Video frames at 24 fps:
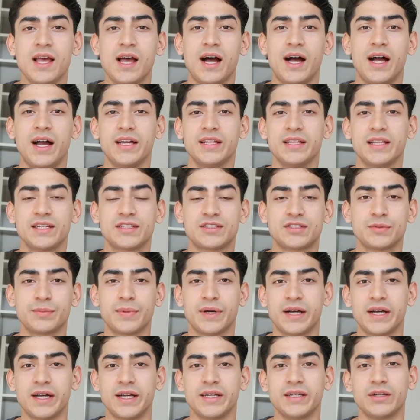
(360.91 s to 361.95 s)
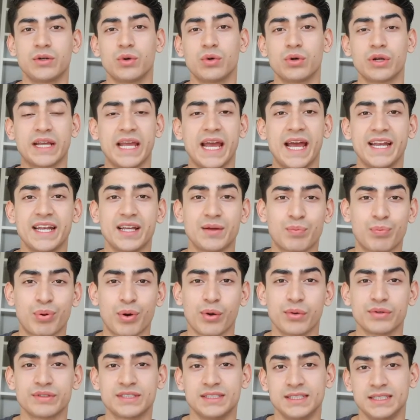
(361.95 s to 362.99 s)
I like to buy organic
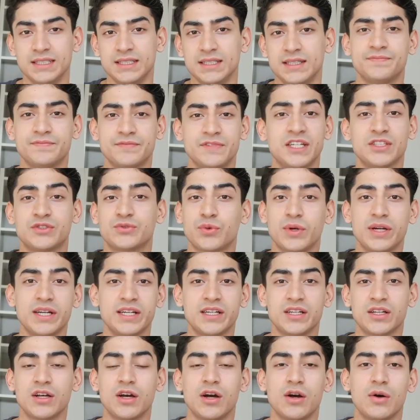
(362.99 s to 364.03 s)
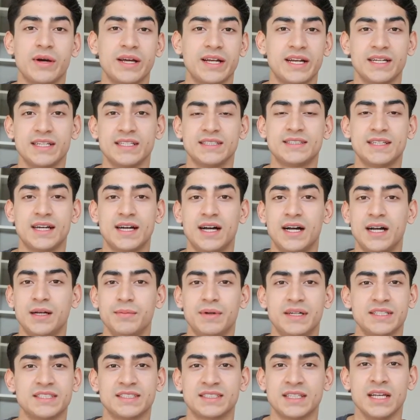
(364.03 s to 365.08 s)
protein that's ready to go at any time.
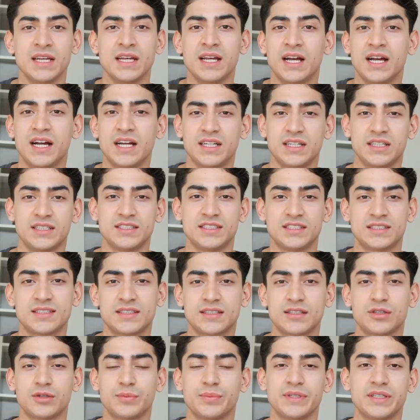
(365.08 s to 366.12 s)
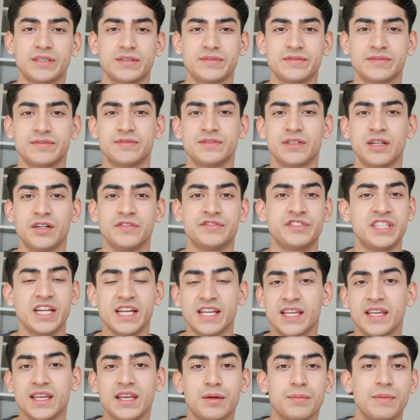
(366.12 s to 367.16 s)
I just a little bit of
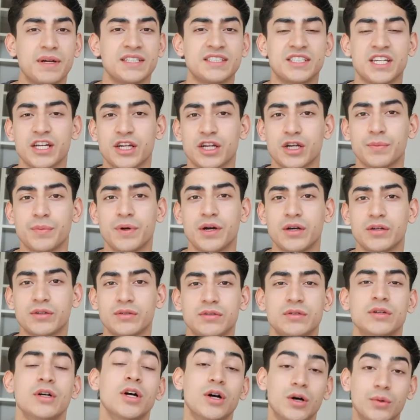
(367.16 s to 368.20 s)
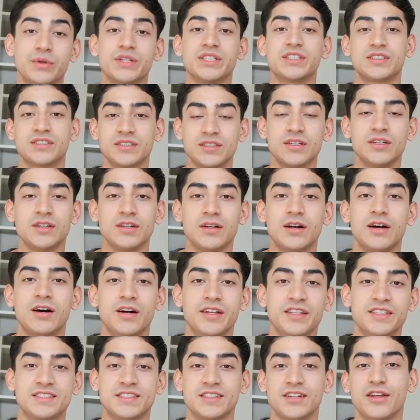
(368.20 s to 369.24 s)
shaking in my shaker bottle, which
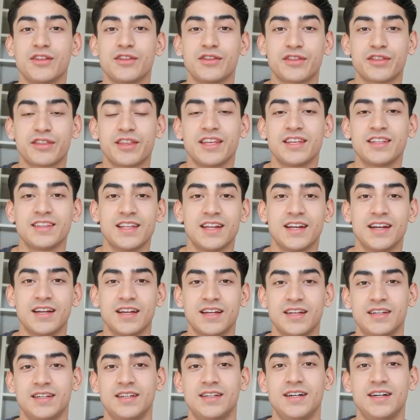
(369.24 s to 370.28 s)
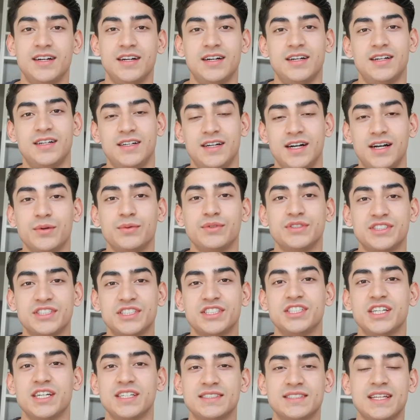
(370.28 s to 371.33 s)
is another thing that I would
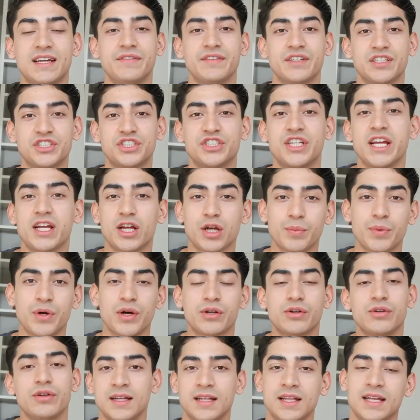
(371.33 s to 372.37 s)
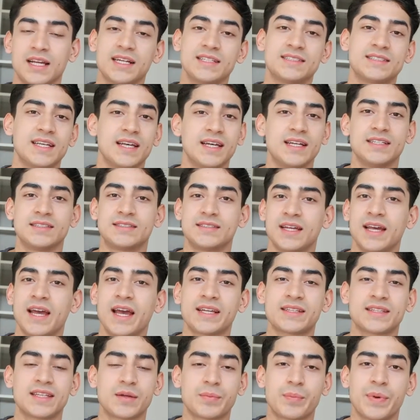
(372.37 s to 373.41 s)
suggest, having a shaker bottle. Like I said, it's a
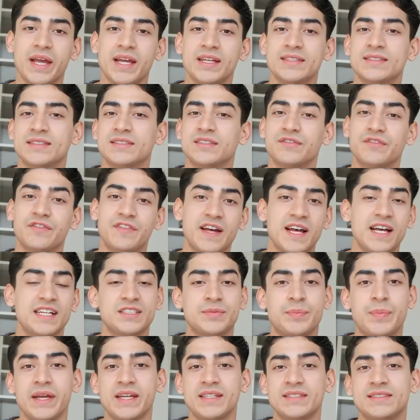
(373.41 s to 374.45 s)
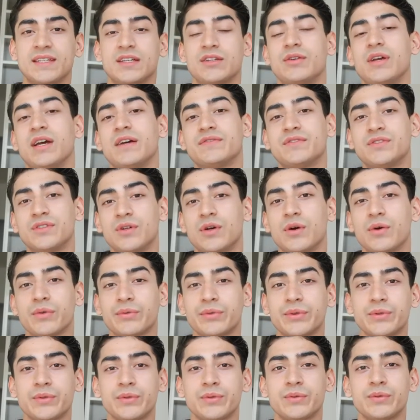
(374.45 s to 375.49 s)
hectic pace, it's a fast pace that you have to go
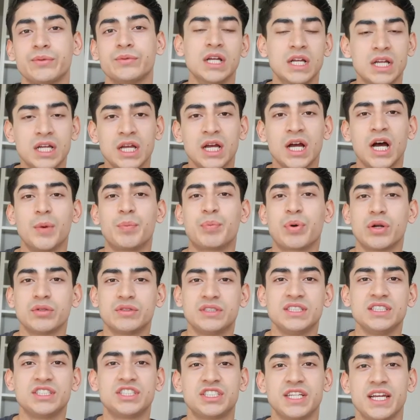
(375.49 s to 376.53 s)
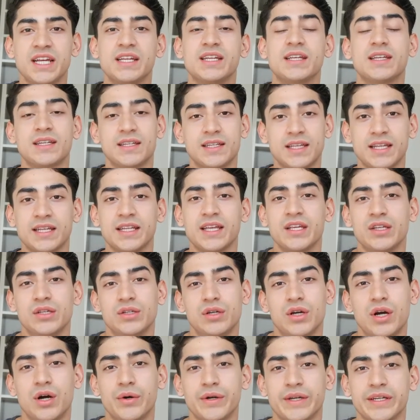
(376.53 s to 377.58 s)
through. A protein shake can get you
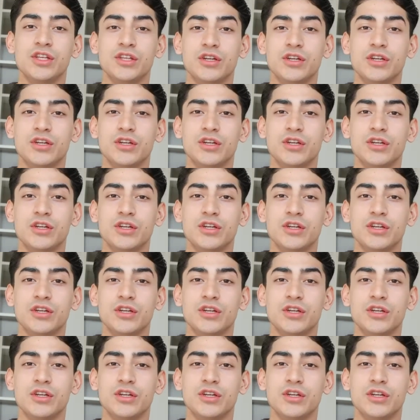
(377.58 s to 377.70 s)
going.